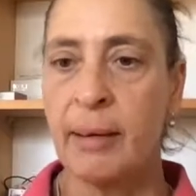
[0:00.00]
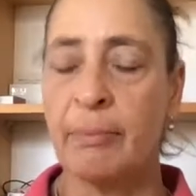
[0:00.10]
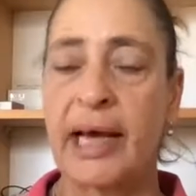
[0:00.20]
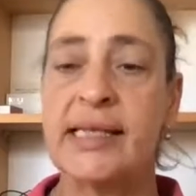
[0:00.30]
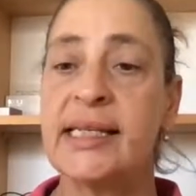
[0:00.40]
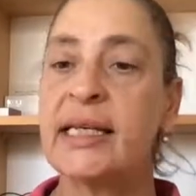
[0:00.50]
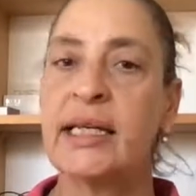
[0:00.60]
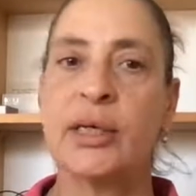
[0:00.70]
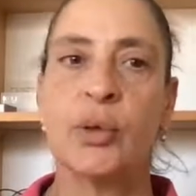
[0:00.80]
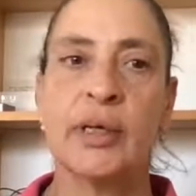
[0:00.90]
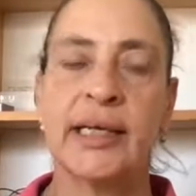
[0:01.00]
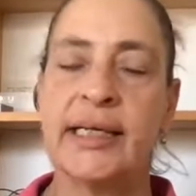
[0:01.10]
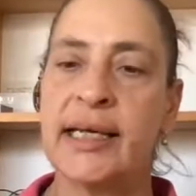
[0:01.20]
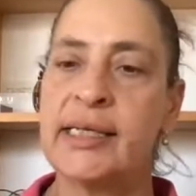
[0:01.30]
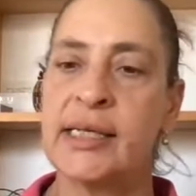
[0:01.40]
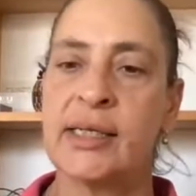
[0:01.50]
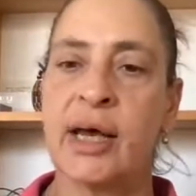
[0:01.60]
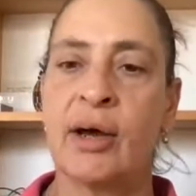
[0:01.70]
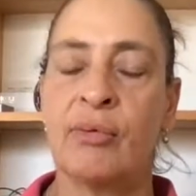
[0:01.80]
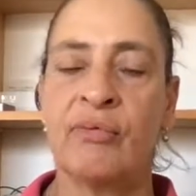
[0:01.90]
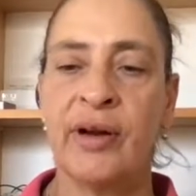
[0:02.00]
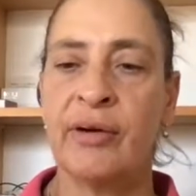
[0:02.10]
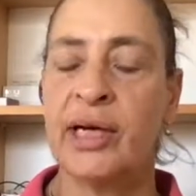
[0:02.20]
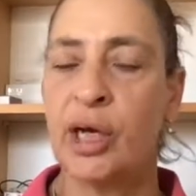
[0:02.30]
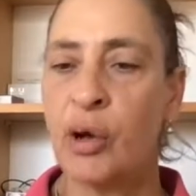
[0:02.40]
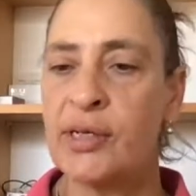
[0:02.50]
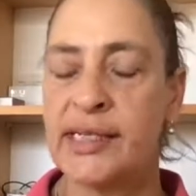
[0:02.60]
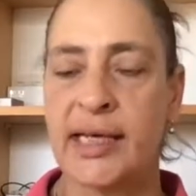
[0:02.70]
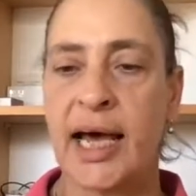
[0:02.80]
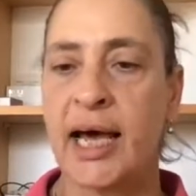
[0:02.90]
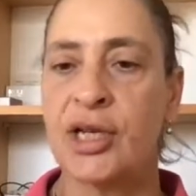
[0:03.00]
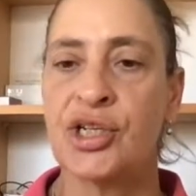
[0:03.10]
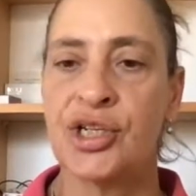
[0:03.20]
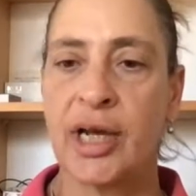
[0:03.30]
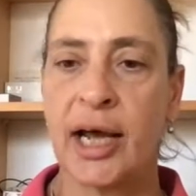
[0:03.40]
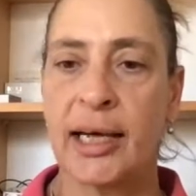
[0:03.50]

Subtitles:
Basically, all he needs is a very low starch,